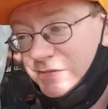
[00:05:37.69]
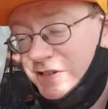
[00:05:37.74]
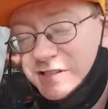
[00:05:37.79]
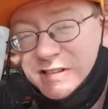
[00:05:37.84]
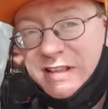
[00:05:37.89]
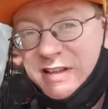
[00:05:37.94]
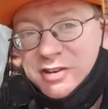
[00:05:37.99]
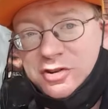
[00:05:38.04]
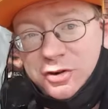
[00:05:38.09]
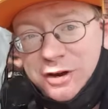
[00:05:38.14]

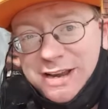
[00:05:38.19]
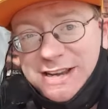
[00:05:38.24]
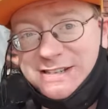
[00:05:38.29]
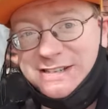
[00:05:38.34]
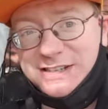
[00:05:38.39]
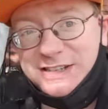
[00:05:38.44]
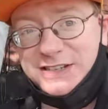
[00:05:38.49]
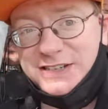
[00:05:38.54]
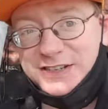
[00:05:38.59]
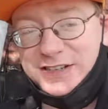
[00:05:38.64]
Isn't that
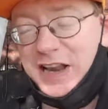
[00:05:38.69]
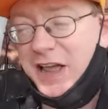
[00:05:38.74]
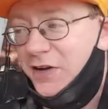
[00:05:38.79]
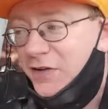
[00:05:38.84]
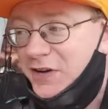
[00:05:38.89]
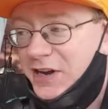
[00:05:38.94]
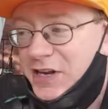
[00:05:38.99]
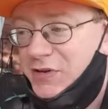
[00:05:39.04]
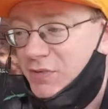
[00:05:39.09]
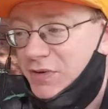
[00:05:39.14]
crazy?
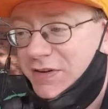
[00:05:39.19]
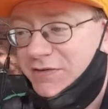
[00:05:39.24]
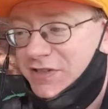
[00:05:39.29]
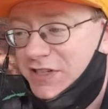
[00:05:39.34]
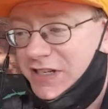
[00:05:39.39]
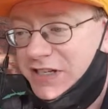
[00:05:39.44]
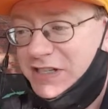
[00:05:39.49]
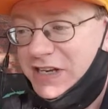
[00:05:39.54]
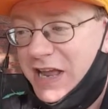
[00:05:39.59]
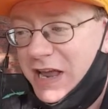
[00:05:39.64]
Nowadays we have
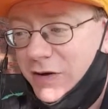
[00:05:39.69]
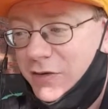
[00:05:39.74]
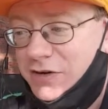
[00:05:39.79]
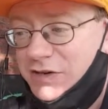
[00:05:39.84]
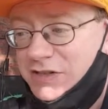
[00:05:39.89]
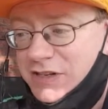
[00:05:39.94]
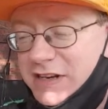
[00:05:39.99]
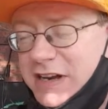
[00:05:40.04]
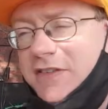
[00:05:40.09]
six hours.